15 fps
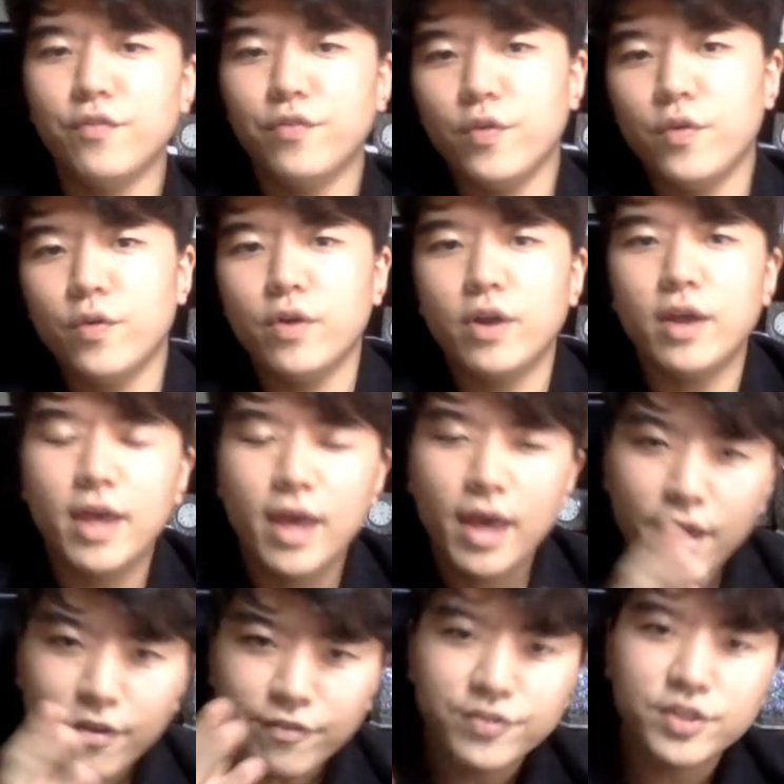For
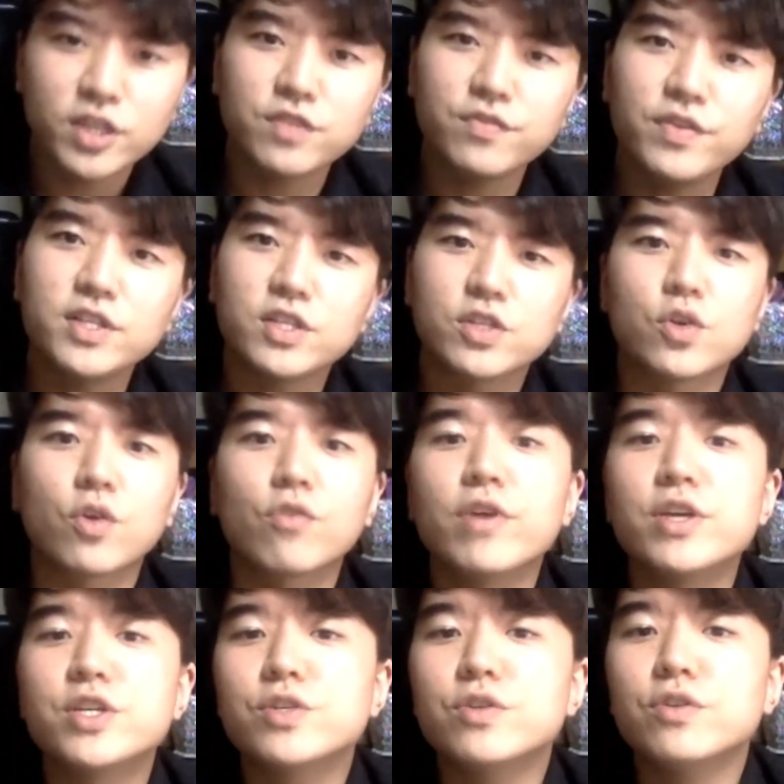F6 visa's
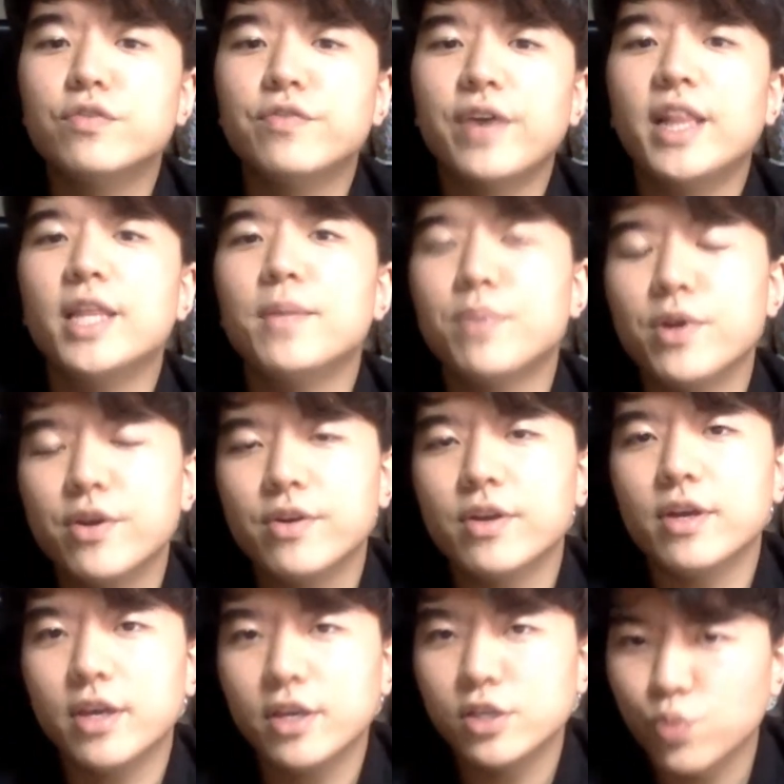original valid
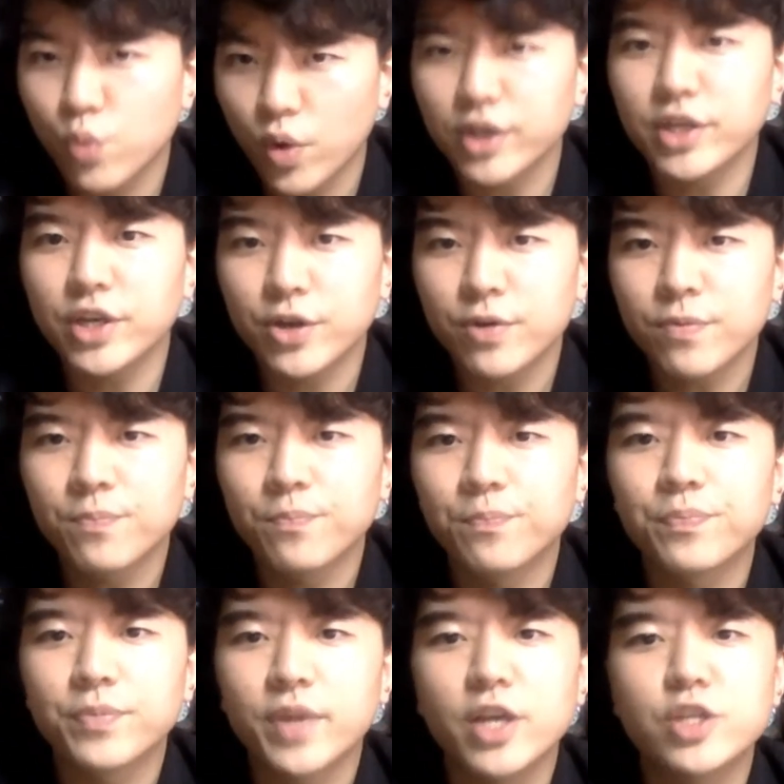period is 1 year
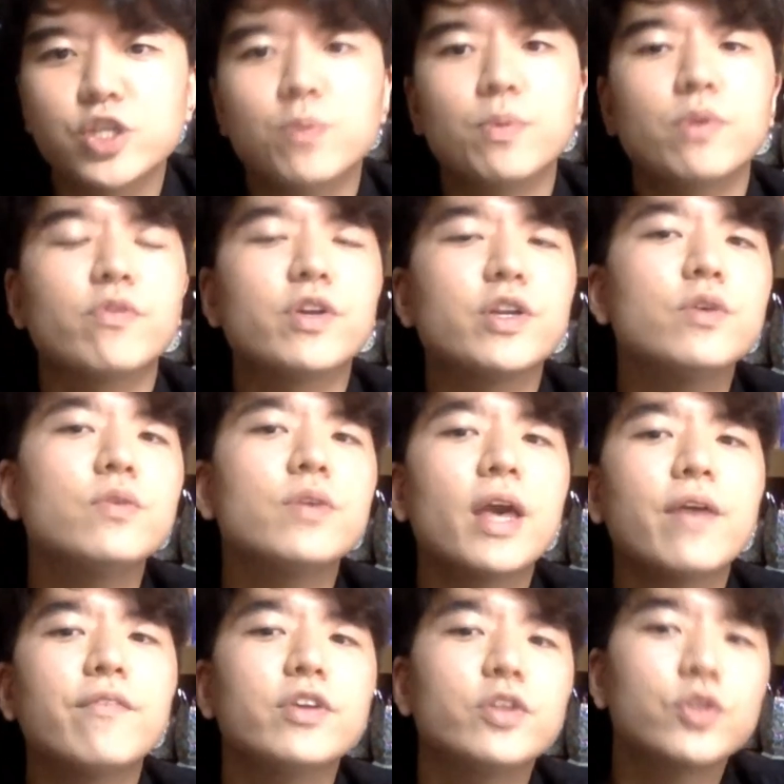and should be renewed
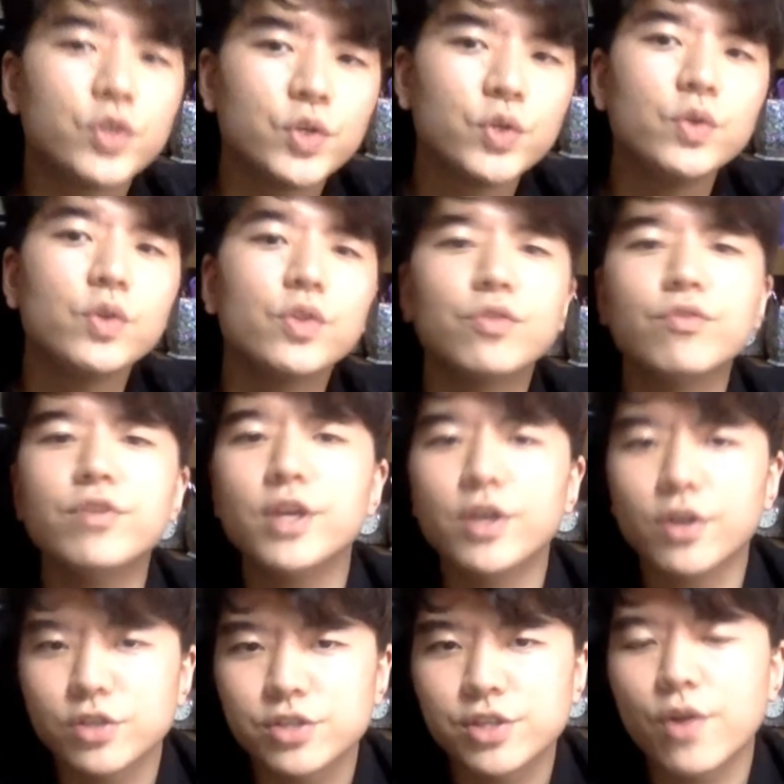every 2 to 3
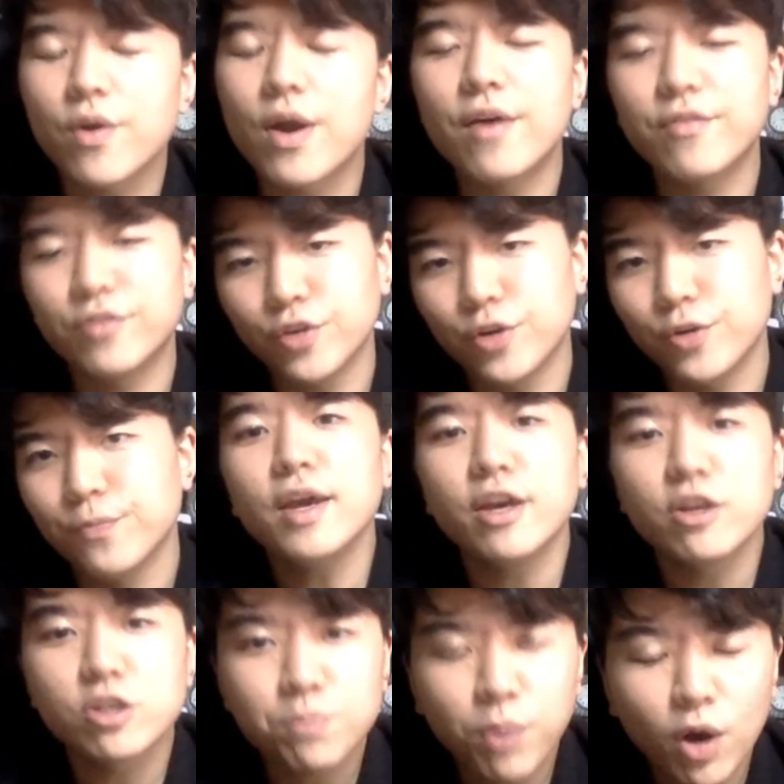years thereafter.
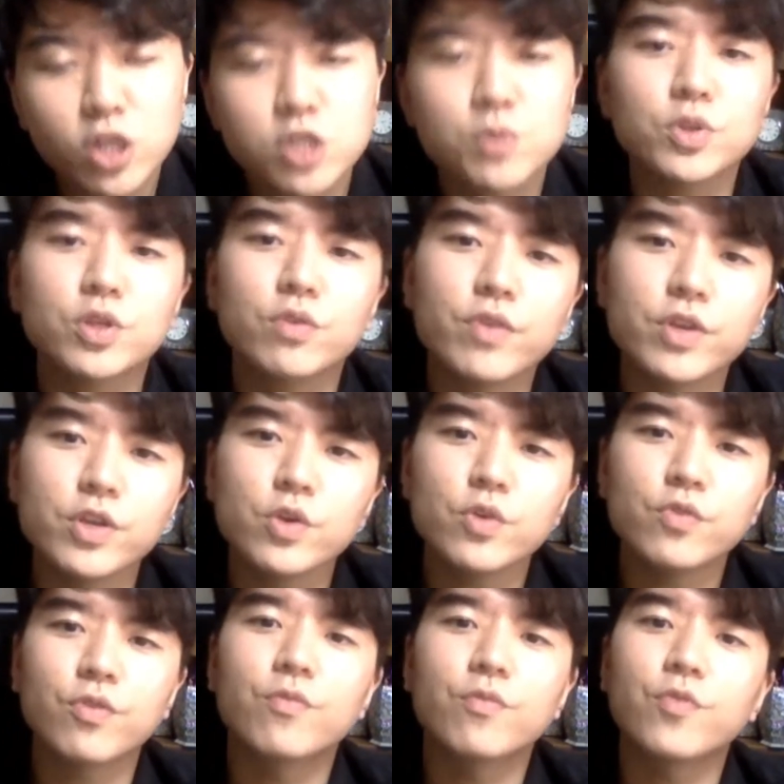It's possible to renew
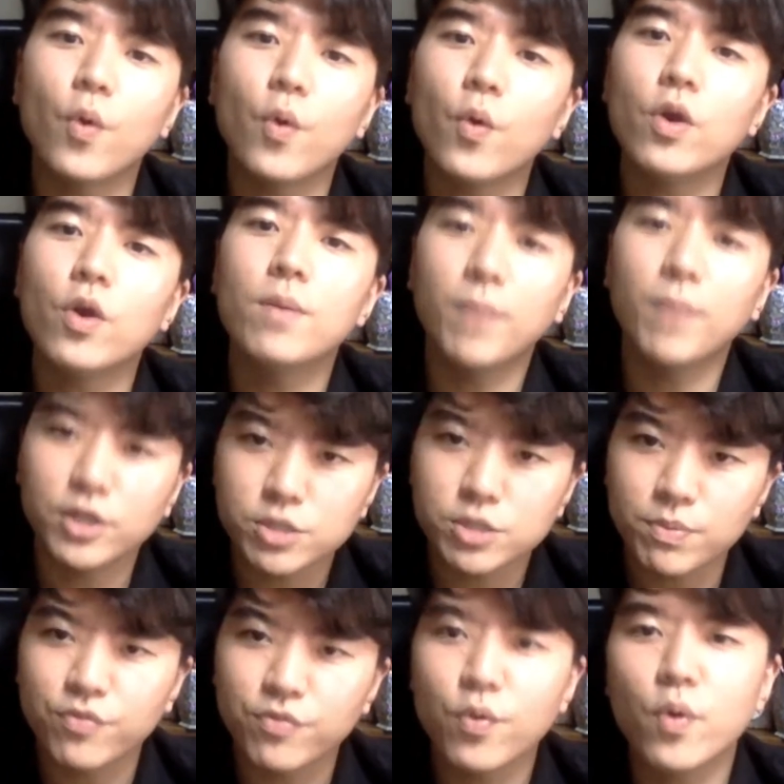from 4 months
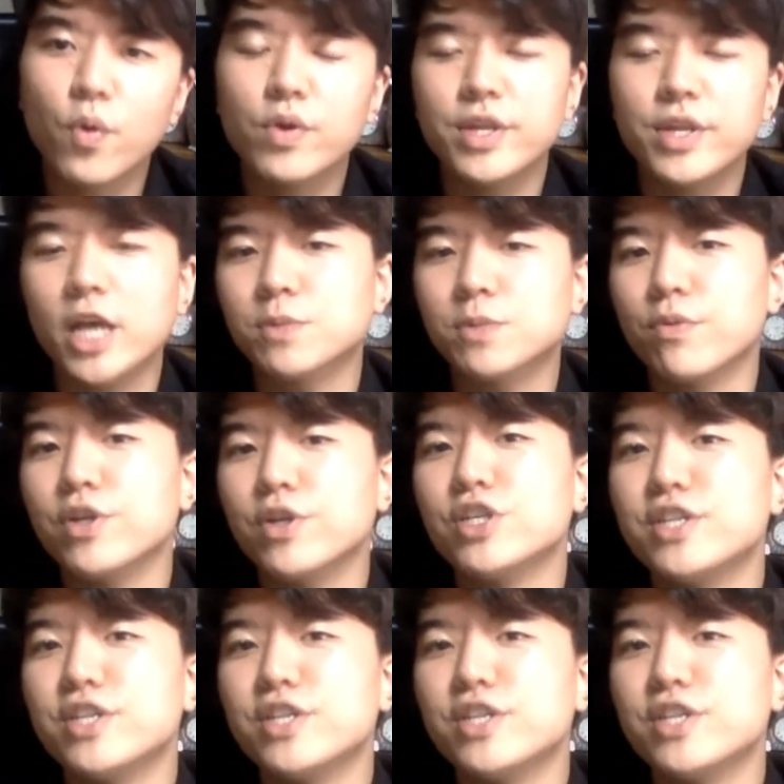before the expiration